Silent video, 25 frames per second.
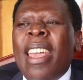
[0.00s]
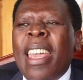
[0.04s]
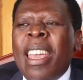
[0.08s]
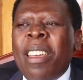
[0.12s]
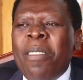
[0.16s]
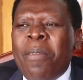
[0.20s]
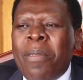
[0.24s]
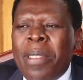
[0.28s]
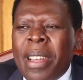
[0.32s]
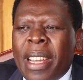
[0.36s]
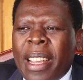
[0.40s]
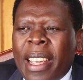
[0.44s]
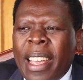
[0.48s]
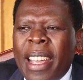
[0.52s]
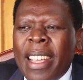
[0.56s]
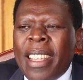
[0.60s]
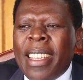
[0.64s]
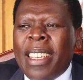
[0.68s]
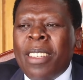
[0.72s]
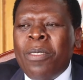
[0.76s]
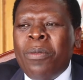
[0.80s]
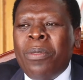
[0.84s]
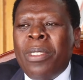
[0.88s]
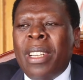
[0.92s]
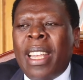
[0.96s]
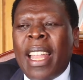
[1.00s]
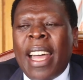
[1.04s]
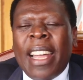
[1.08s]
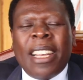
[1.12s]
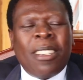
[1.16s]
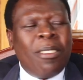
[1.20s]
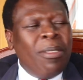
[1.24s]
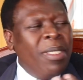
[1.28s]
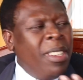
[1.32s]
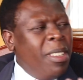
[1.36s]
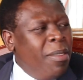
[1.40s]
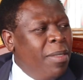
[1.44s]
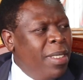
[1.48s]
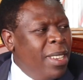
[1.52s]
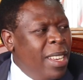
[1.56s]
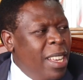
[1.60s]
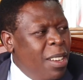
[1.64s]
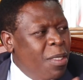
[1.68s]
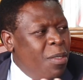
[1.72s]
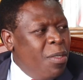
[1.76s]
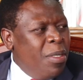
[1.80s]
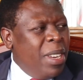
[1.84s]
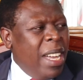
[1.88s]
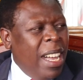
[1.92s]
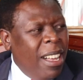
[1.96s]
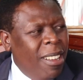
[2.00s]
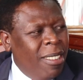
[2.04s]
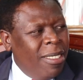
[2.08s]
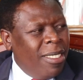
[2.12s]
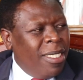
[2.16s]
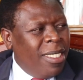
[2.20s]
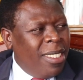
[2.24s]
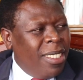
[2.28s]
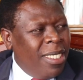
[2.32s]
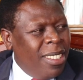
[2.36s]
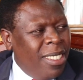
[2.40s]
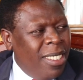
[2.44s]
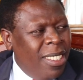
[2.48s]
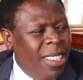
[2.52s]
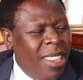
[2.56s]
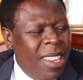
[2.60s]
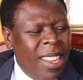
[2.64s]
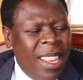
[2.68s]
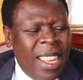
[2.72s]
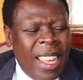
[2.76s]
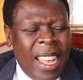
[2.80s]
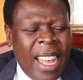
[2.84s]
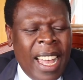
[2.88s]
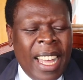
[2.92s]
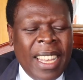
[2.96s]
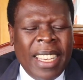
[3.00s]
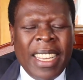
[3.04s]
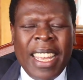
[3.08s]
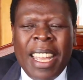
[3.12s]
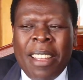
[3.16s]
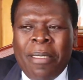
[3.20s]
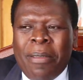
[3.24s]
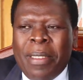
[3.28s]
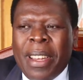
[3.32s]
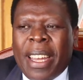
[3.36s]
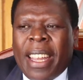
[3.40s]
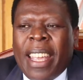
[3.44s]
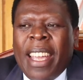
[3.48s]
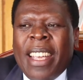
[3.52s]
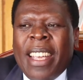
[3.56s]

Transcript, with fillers: Every Kenyan would like to live in a good house. And every